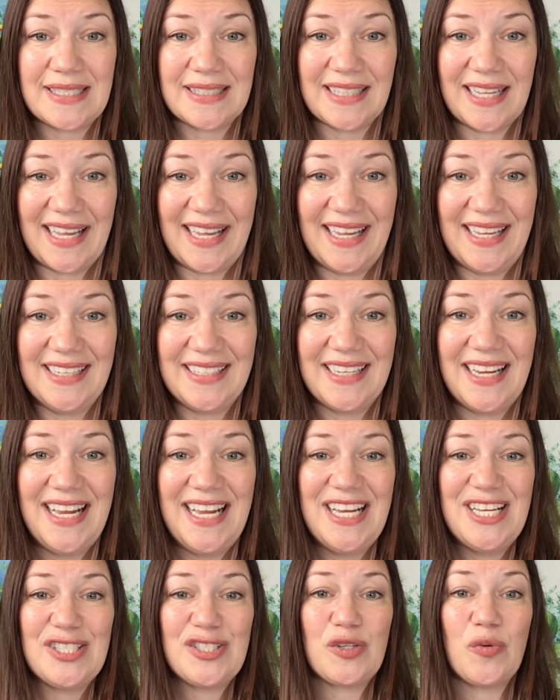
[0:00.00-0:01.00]
light.
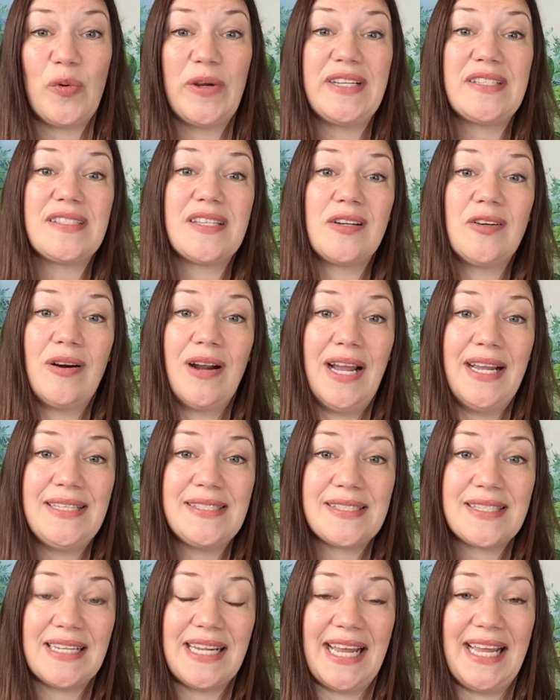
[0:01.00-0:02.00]
So what is the
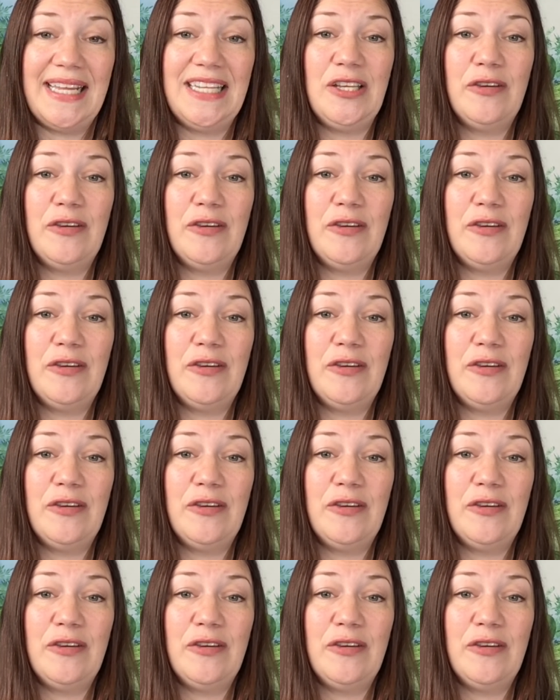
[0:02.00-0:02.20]
Christ light?